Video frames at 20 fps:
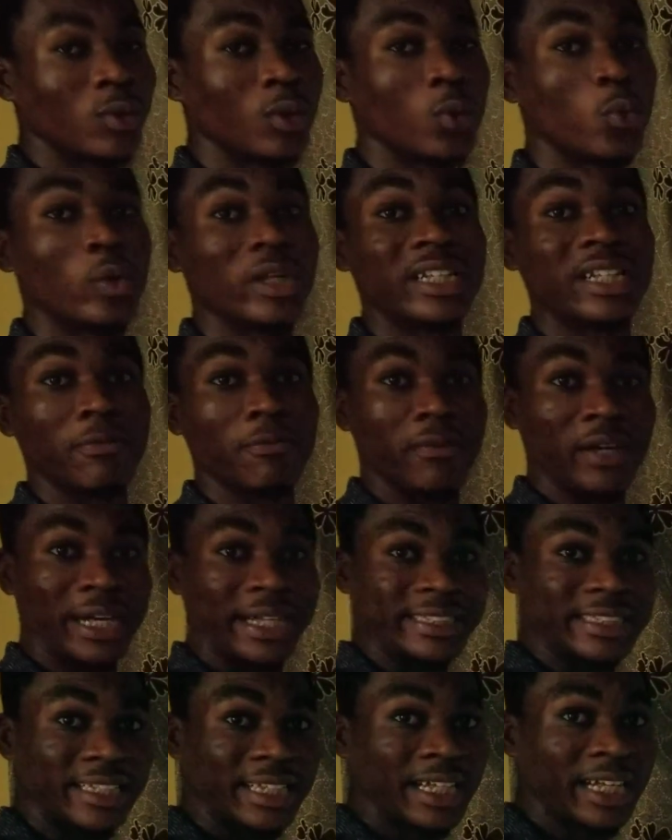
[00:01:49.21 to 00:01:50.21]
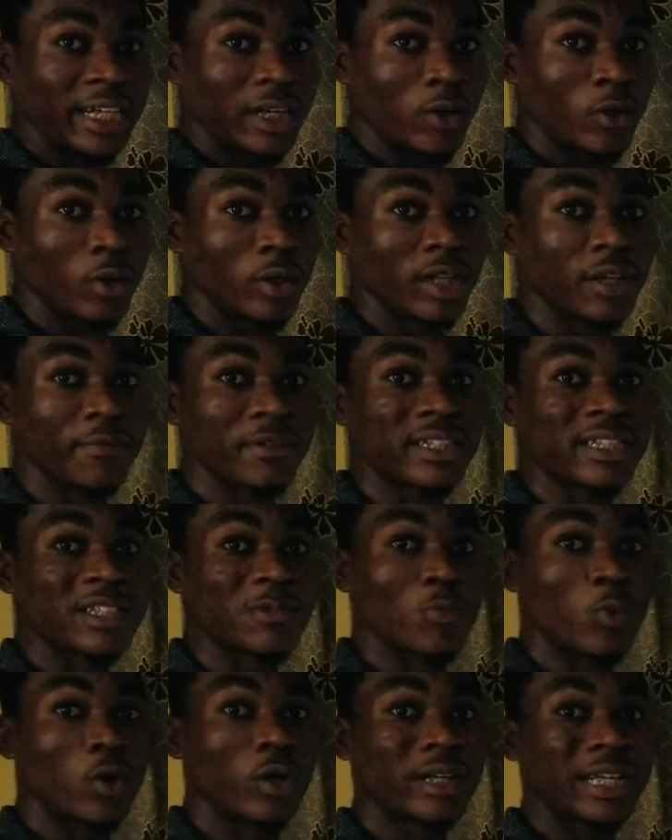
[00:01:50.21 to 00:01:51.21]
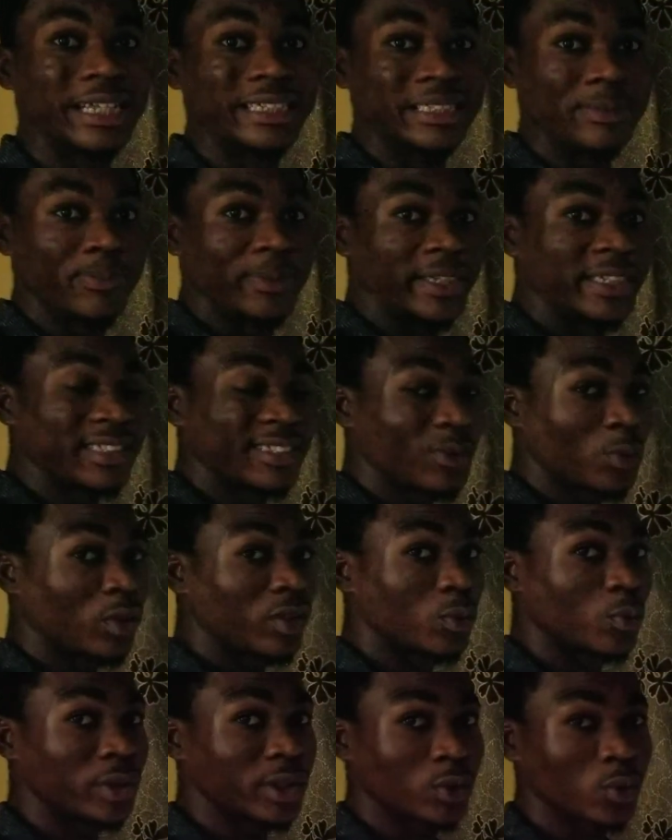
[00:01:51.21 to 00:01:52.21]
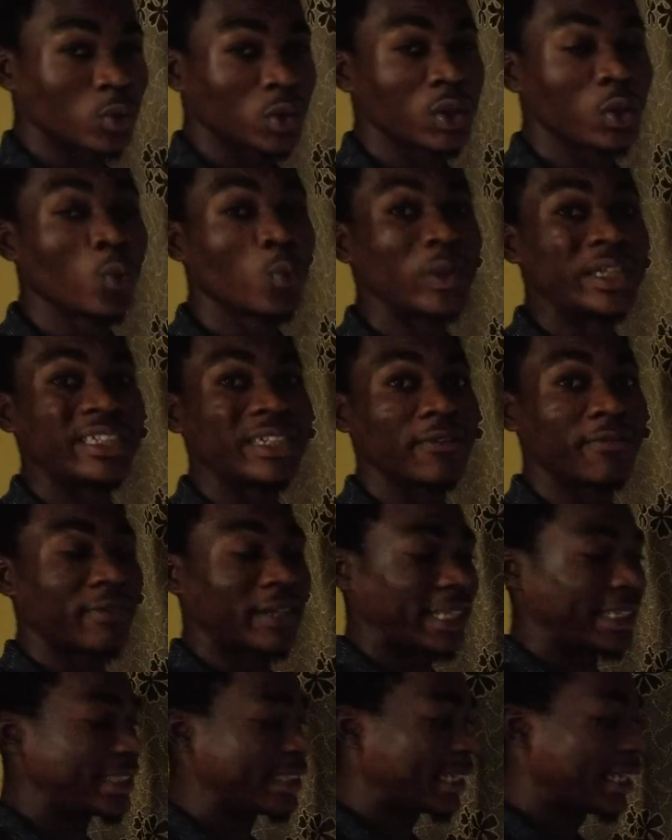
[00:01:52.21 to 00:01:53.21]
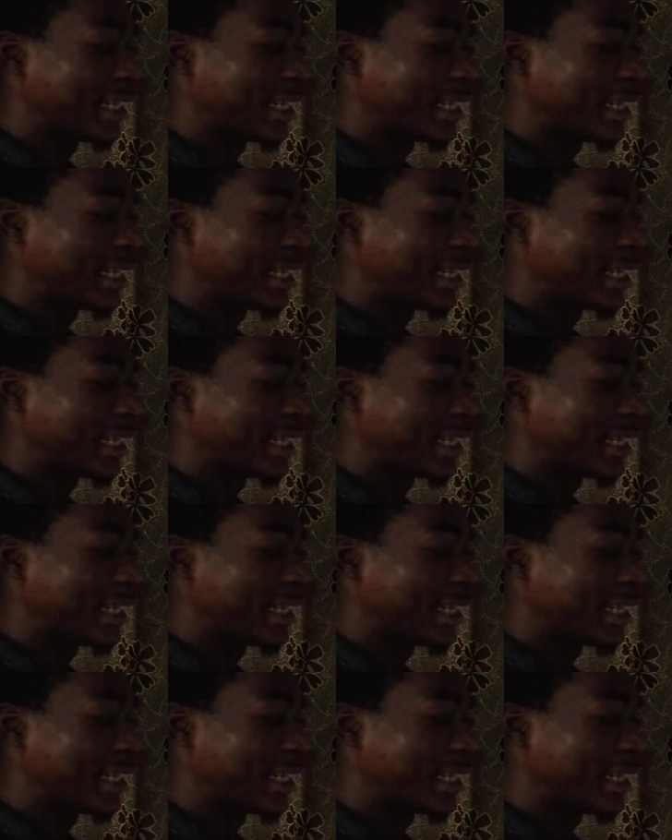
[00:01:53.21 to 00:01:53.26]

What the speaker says: We divide. Or if it is more than the base, what do? We divide.